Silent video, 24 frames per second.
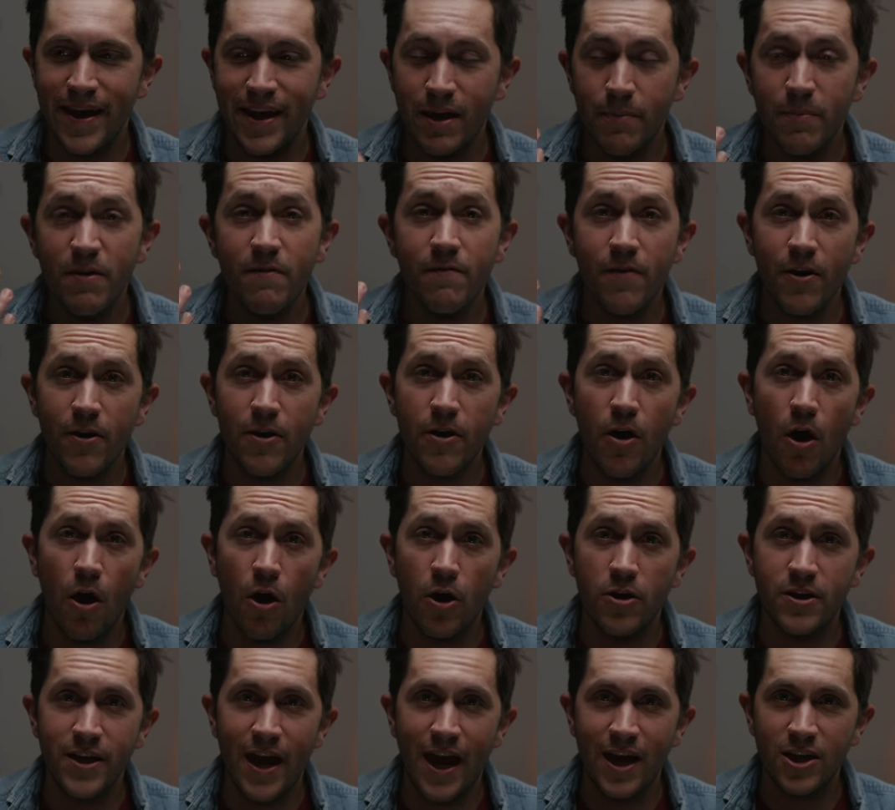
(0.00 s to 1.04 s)
it can be very
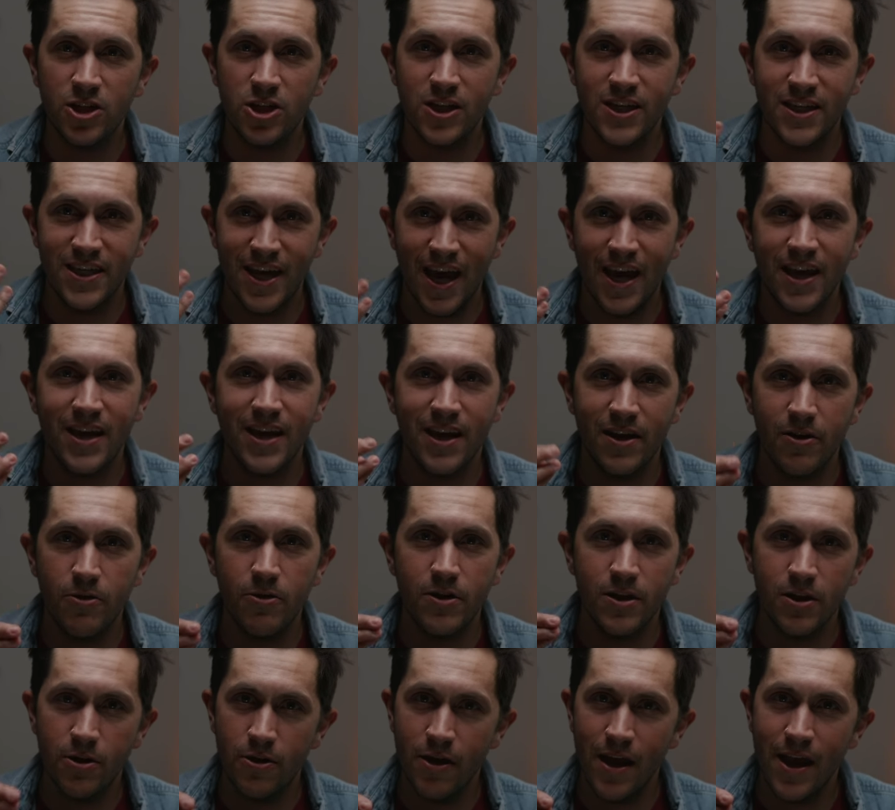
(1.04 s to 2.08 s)
hard to actually get gear
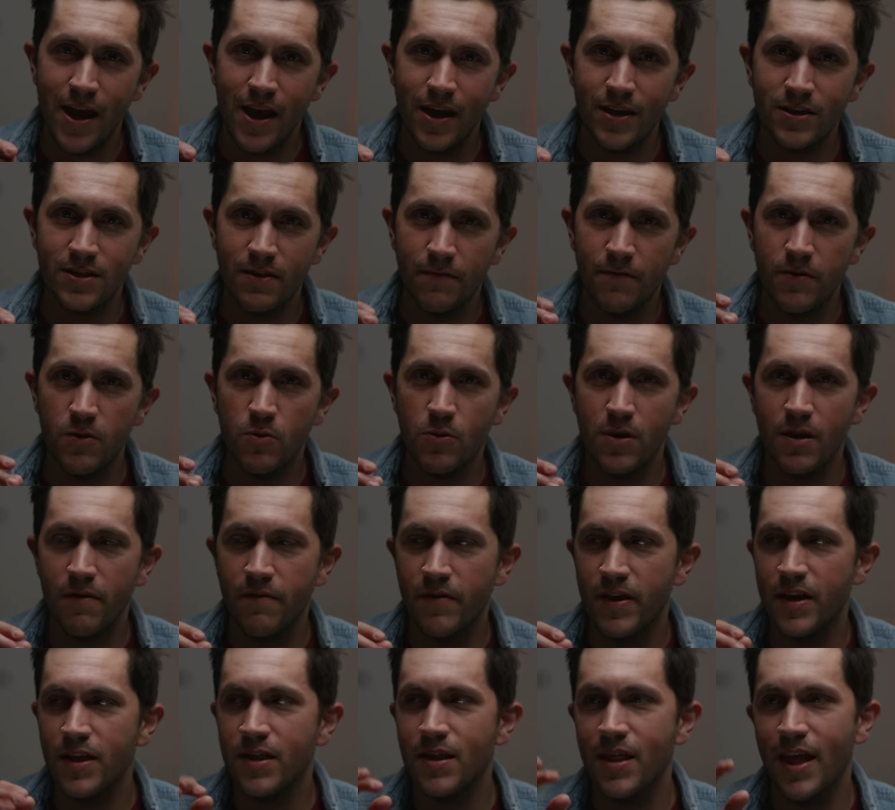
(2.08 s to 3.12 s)
in your hands if you live
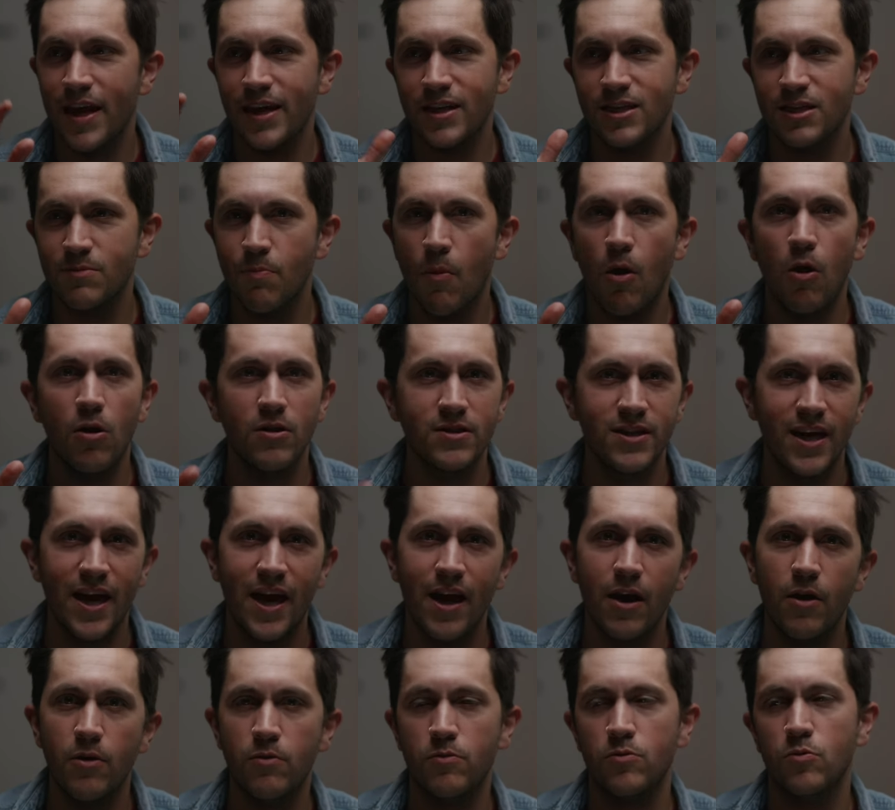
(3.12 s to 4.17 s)
in like small
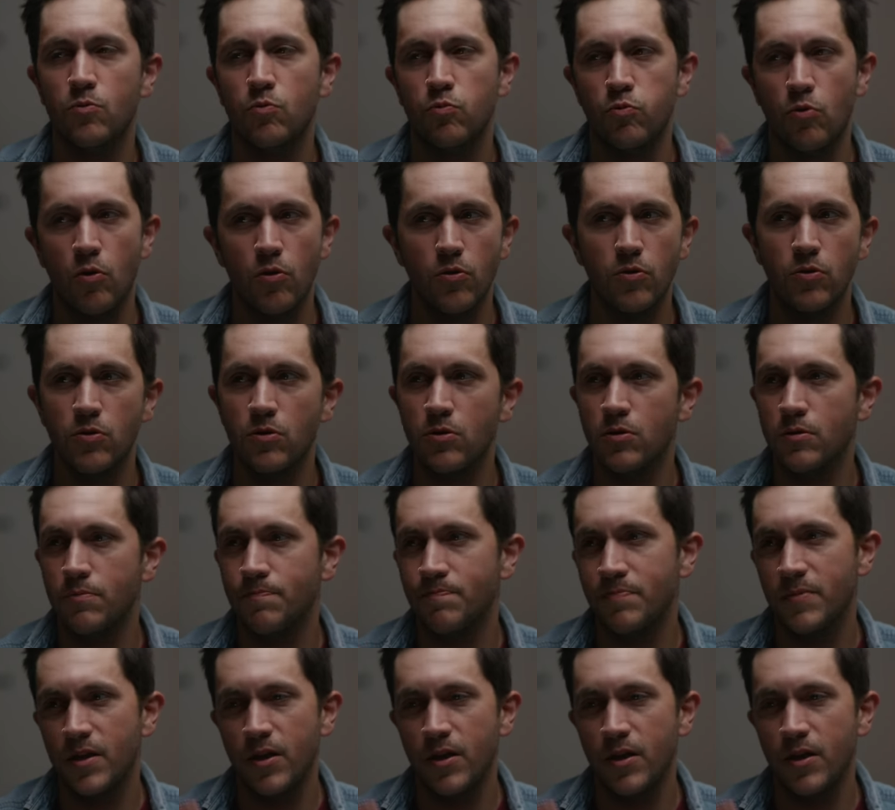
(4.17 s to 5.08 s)
town, rural.